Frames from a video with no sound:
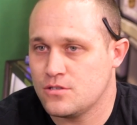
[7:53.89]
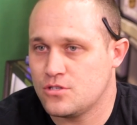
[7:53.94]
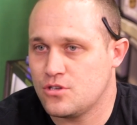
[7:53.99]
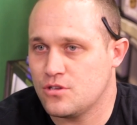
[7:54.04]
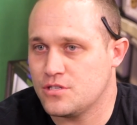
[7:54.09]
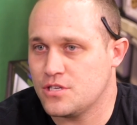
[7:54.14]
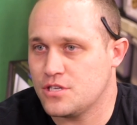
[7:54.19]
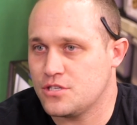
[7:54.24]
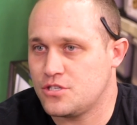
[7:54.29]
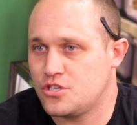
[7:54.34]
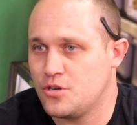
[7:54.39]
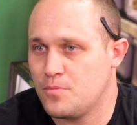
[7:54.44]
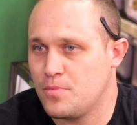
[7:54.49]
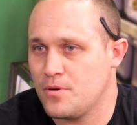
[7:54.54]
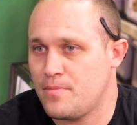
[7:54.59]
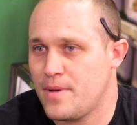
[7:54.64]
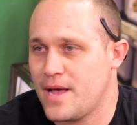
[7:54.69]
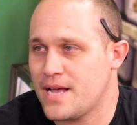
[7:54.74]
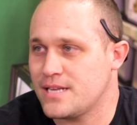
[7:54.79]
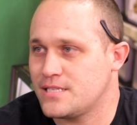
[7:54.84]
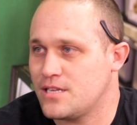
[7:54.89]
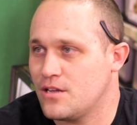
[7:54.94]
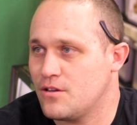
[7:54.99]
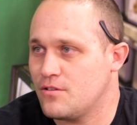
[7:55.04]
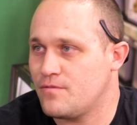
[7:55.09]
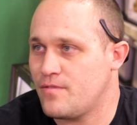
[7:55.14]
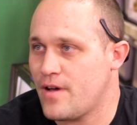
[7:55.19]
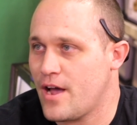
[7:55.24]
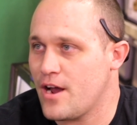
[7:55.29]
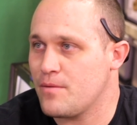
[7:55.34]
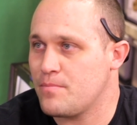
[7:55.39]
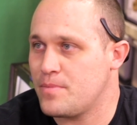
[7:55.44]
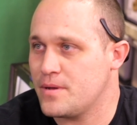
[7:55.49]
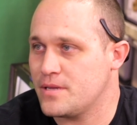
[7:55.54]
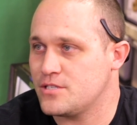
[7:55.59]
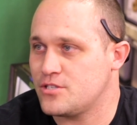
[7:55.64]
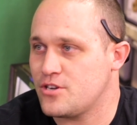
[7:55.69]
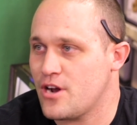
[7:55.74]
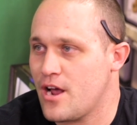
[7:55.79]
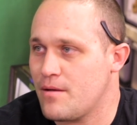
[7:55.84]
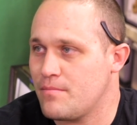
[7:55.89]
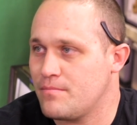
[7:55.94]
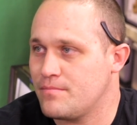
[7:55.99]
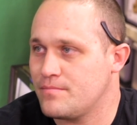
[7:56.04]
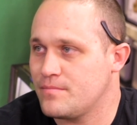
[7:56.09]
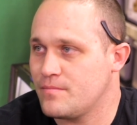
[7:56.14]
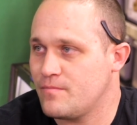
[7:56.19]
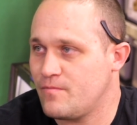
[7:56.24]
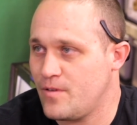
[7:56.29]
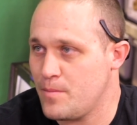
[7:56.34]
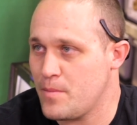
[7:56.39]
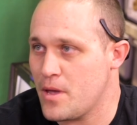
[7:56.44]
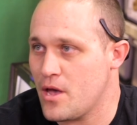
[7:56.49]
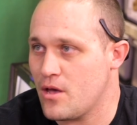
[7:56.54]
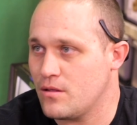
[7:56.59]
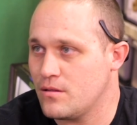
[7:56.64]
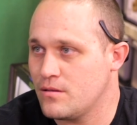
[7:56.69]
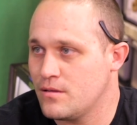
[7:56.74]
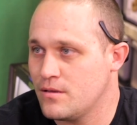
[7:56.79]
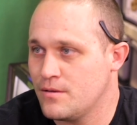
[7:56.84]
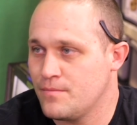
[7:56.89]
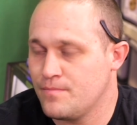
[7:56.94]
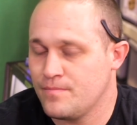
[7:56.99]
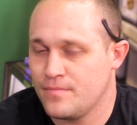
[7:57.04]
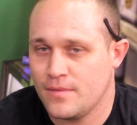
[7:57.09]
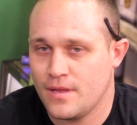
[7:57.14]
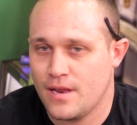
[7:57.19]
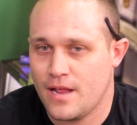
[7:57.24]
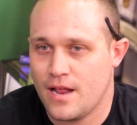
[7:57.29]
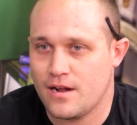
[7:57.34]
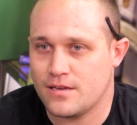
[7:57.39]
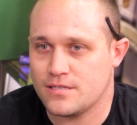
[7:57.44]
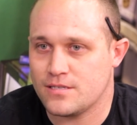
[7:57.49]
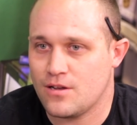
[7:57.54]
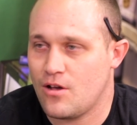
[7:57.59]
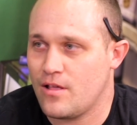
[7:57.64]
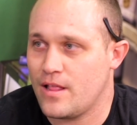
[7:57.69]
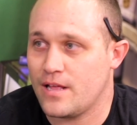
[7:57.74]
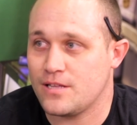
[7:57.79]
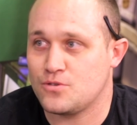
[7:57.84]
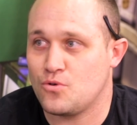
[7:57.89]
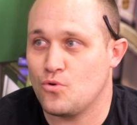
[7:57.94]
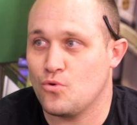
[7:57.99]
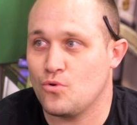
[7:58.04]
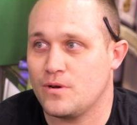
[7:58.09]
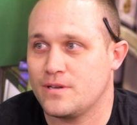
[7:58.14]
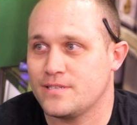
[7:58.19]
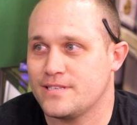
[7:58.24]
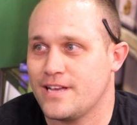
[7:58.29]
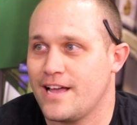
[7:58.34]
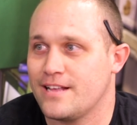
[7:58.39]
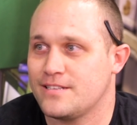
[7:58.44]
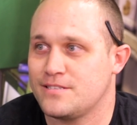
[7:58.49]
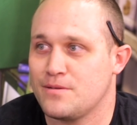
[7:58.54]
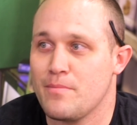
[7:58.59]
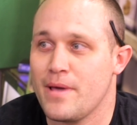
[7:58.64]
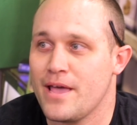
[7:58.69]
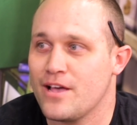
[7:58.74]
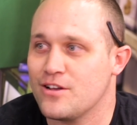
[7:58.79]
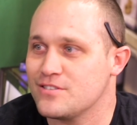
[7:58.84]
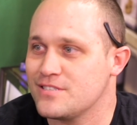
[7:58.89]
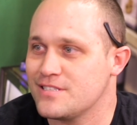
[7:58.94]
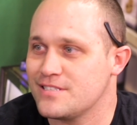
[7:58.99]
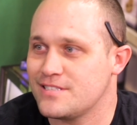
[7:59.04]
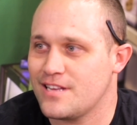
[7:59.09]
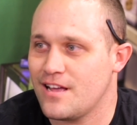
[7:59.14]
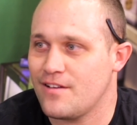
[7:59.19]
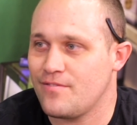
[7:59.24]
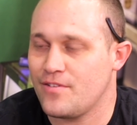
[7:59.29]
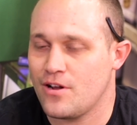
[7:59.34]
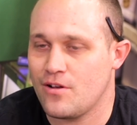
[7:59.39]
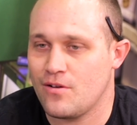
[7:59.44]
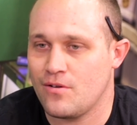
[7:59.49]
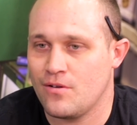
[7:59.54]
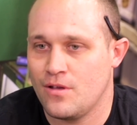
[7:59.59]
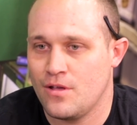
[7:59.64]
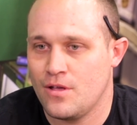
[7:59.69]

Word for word: So it was a super pastel fire pinstripe, female. And I was, oh, that's cool, because I had some males and stuff, you know.